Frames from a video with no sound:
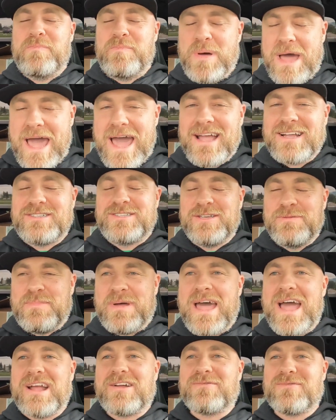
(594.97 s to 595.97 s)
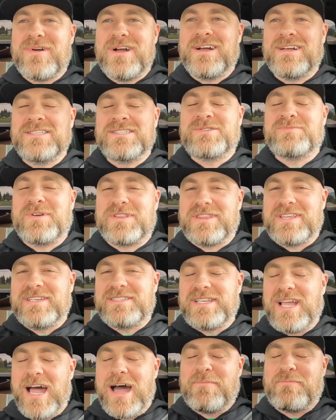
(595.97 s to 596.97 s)
Back-to-back runs with
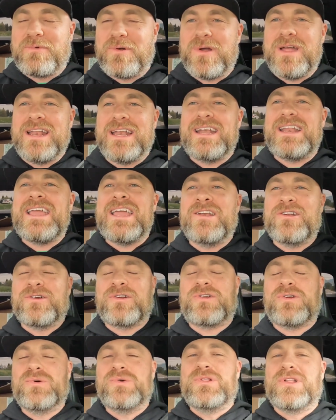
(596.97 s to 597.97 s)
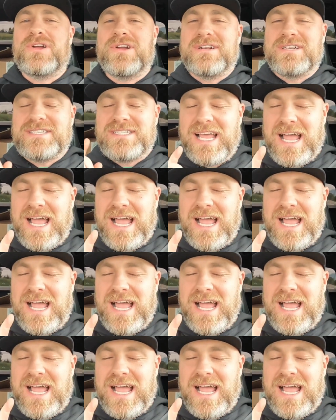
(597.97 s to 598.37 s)
this upgraded intercooler.